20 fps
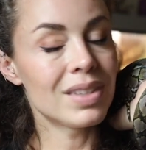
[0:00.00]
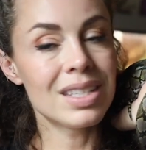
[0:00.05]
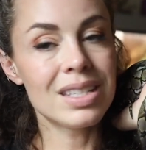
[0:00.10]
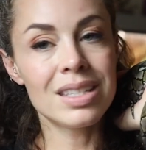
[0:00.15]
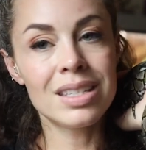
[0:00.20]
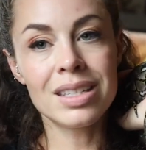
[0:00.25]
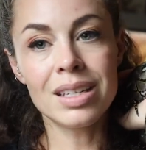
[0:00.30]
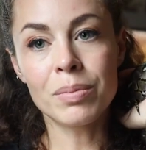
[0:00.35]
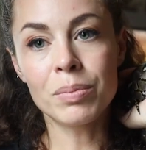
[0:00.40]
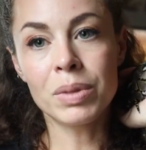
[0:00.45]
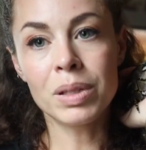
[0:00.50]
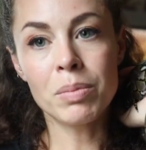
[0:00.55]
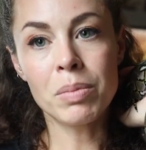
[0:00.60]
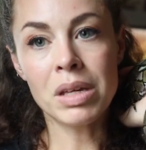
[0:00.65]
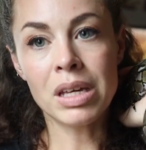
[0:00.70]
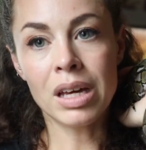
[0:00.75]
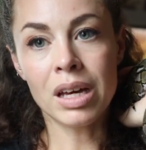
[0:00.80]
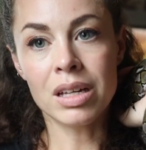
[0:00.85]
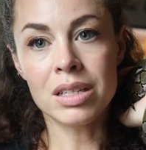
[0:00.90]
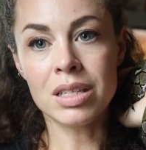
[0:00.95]
simply
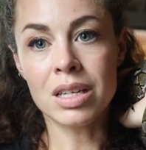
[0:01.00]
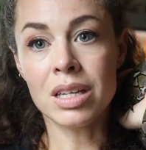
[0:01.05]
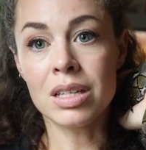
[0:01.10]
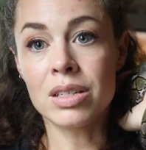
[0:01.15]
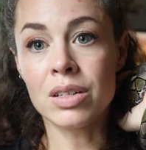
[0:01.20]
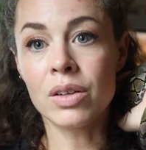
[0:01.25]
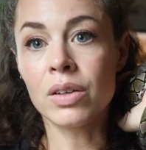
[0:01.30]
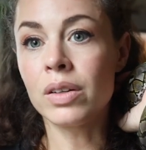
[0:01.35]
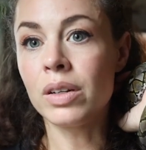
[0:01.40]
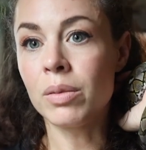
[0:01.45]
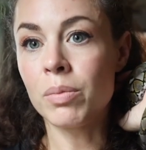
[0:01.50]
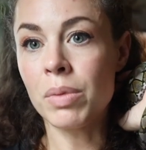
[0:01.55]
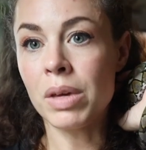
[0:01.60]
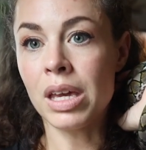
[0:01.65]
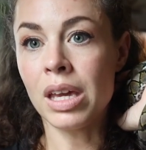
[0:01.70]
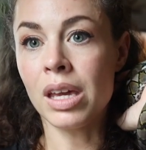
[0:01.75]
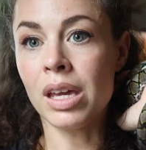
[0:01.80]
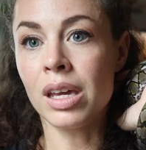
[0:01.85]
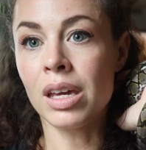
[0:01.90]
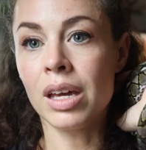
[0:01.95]
because he is going to
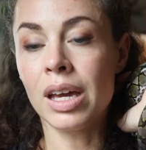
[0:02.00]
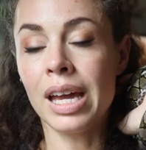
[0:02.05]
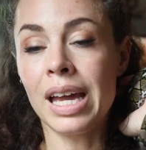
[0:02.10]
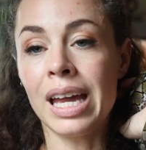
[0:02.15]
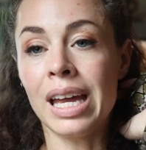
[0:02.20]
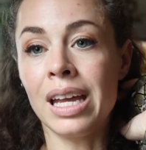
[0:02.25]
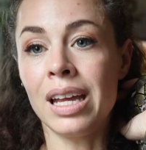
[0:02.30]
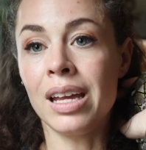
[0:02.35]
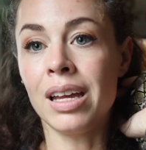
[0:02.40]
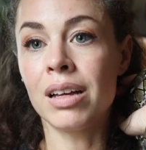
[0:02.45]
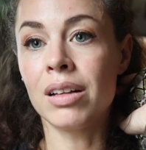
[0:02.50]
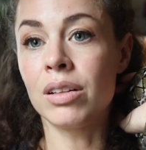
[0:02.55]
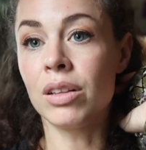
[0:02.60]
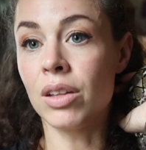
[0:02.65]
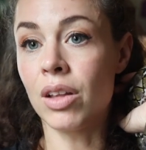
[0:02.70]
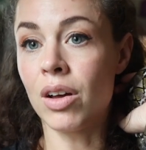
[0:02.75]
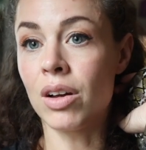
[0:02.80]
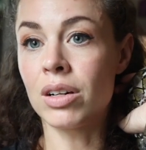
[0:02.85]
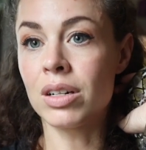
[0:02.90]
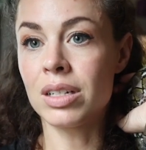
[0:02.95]
be a
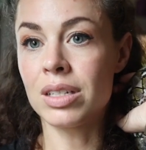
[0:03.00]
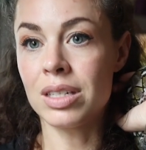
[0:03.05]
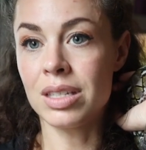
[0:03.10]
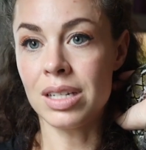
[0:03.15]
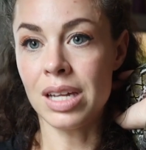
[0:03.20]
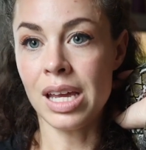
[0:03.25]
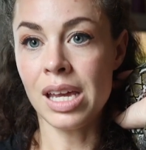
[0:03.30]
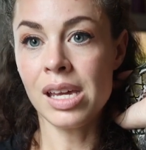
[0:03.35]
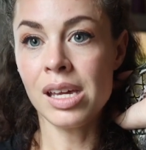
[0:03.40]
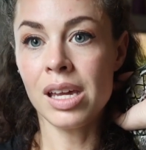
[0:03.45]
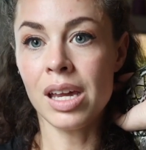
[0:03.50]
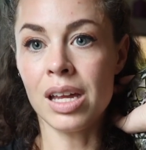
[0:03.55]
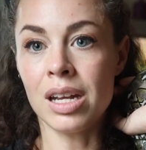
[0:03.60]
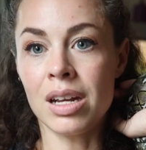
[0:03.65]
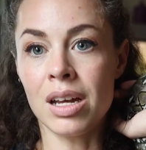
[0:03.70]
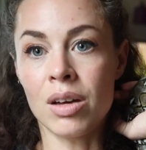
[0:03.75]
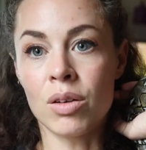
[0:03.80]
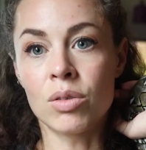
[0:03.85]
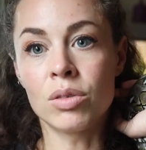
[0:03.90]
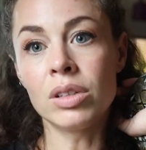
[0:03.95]
long snake, and
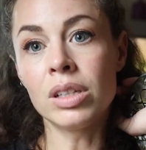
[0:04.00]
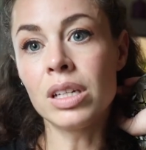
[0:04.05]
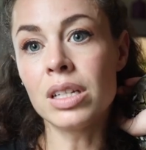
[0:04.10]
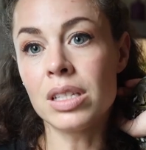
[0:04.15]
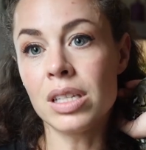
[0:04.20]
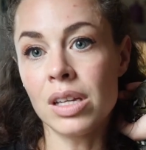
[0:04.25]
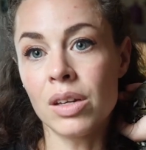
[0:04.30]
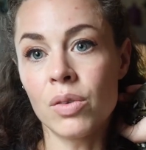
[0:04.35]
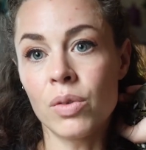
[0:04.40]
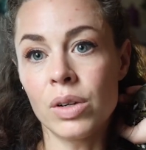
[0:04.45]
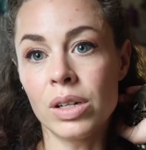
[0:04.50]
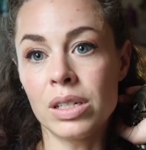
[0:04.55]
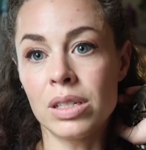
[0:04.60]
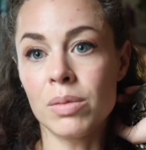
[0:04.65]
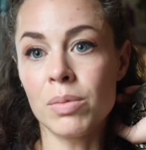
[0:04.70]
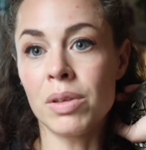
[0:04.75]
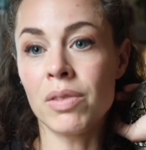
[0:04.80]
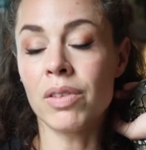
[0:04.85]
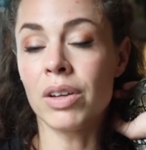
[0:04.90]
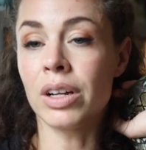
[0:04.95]
not only is he going
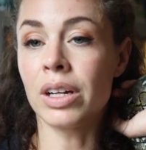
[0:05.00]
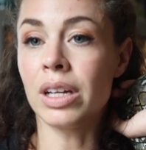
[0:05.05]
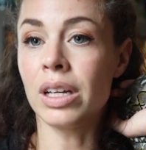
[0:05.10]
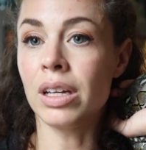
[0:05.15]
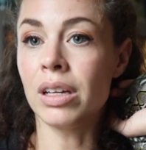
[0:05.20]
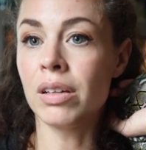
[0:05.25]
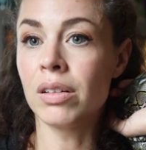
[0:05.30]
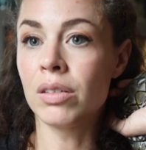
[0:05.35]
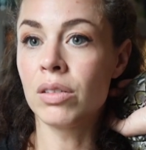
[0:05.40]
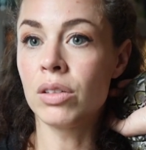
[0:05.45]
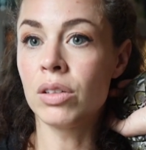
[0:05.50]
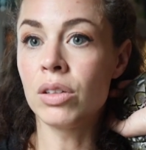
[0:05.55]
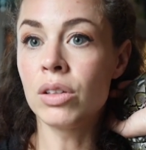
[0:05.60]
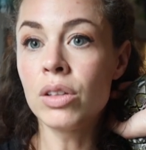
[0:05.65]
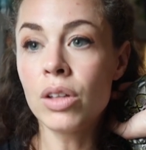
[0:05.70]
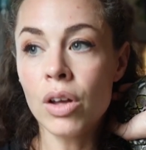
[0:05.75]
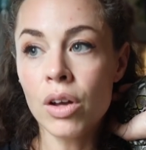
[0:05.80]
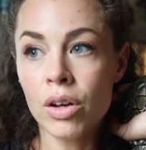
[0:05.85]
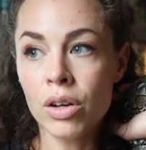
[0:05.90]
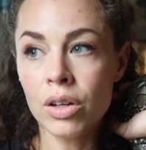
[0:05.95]
to be very
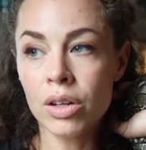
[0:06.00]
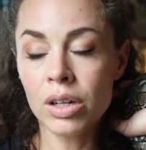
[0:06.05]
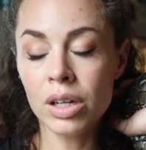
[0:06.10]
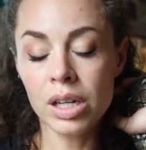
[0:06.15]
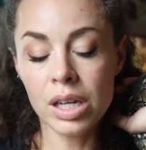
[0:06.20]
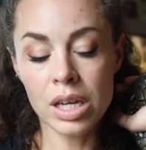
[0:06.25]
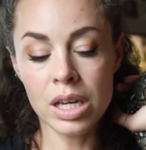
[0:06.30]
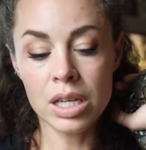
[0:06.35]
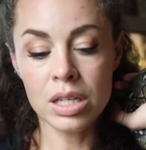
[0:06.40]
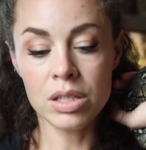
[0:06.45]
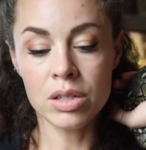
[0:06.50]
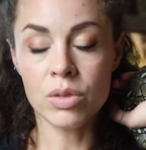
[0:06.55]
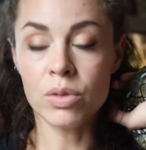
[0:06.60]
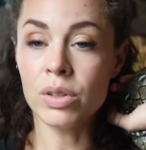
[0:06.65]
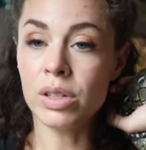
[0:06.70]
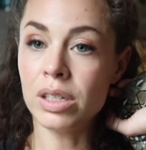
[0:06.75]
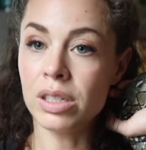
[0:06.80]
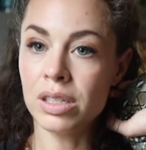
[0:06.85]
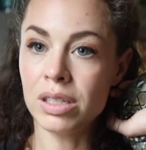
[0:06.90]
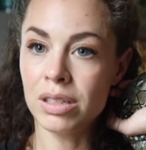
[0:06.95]
long, he's
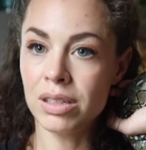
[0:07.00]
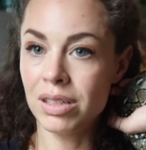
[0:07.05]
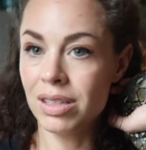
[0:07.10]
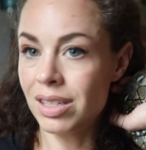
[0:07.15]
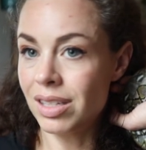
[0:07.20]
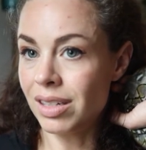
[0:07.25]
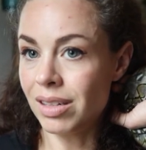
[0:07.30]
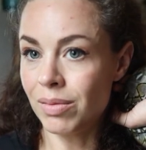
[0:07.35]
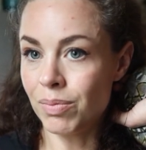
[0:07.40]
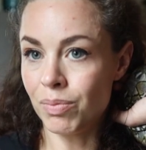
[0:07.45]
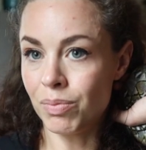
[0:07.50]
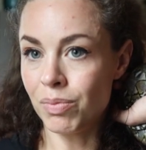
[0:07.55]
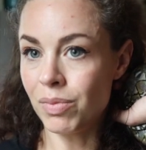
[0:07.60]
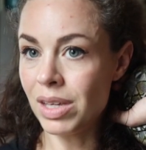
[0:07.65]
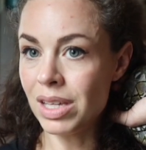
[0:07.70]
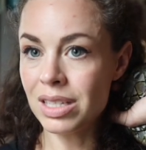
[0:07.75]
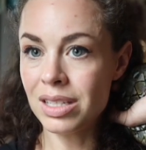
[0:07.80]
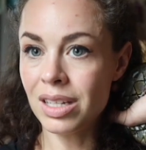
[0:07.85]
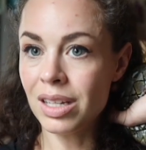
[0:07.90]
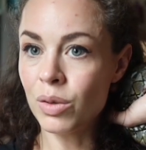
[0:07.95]

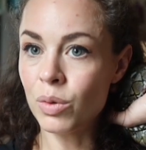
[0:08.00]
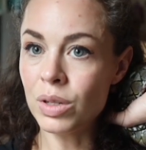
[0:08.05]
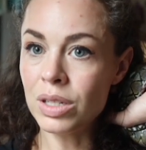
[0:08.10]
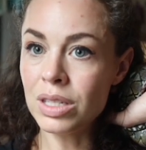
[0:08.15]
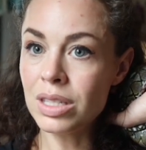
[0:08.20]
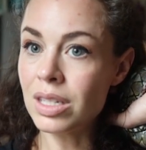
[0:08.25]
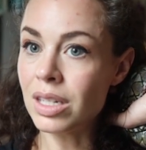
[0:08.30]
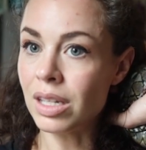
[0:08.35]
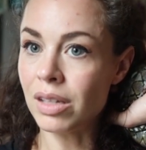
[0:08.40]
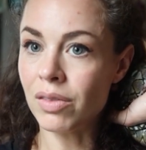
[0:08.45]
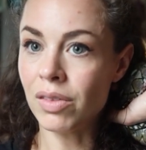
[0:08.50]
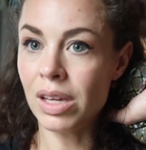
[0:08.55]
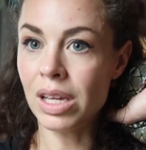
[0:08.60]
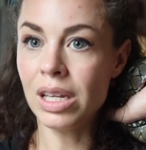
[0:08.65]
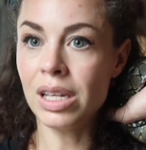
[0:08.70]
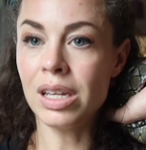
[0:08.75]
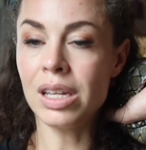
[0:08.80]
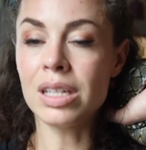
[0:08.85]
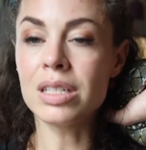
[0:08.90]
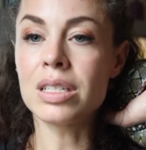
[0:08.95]
inquisitive. He
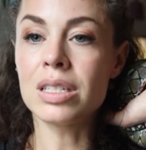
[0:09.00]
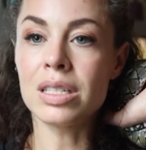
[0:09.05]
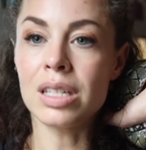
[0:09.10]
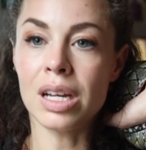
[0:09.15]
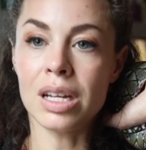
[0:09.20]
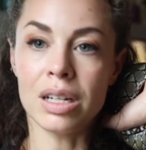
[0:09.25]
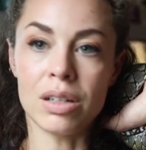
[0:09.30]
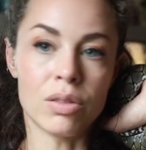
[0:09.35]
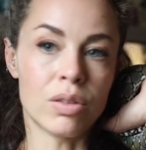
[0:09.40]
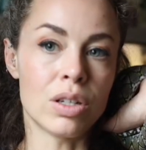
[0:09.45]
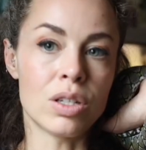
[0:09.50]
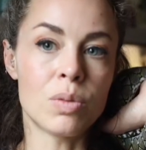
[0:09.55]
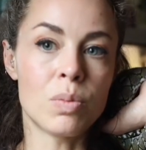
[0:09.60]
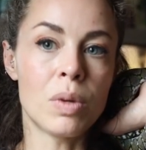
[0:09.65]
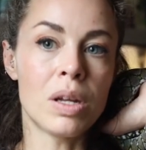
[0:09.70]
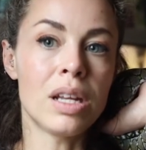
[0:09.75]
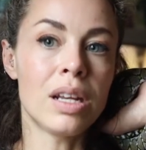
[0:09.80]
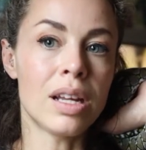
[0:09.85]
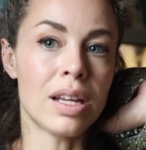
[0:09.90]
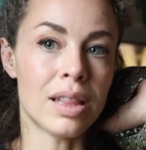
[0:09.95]
needs that
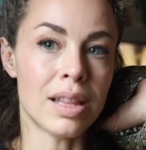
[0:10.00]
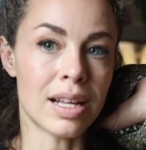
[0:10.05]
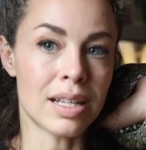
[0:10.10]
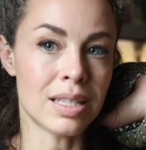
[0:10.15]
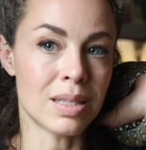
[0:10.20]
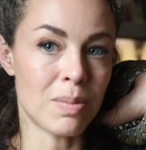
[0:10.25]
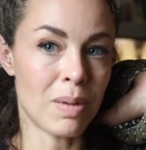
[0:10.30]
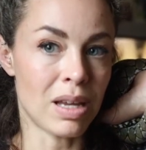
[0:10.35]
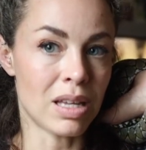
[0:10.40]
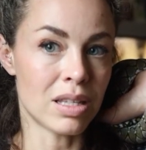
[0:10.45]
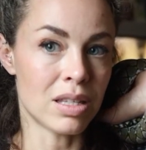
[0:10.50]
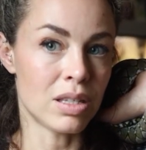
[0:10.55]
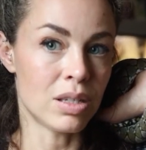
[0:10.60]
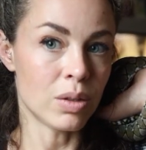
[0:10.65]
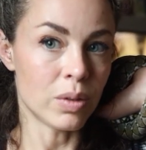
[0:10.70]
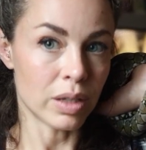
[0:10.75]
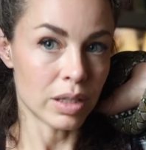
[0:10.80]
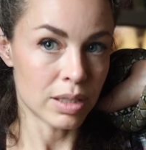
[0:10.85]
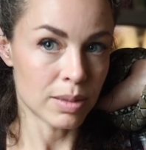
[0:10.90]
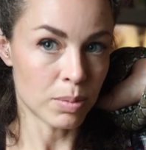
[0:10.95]
enrichment and that space
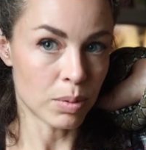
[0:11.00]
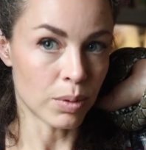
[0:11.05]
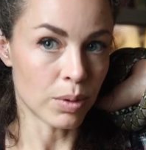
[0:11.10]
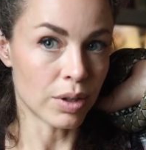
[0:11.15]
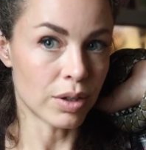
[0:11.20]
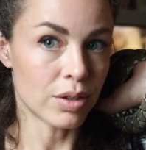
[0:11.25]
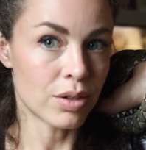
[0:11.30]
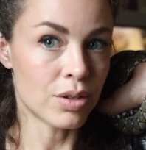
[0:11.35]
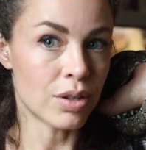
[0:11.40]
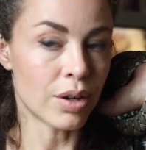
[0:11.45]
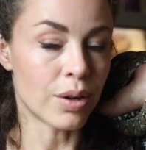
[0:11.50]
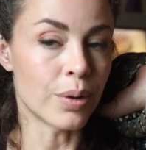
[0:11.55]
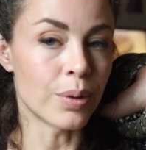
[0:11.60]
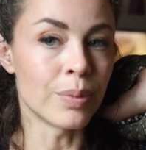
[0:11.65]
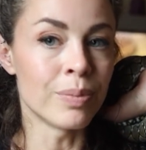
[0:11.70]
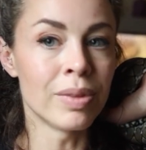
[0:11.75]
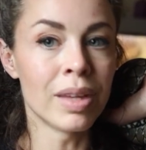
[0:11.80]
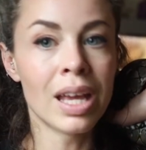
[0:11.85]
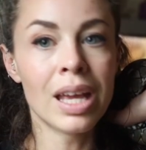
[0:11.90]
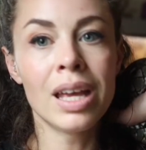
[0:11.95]
to explore. So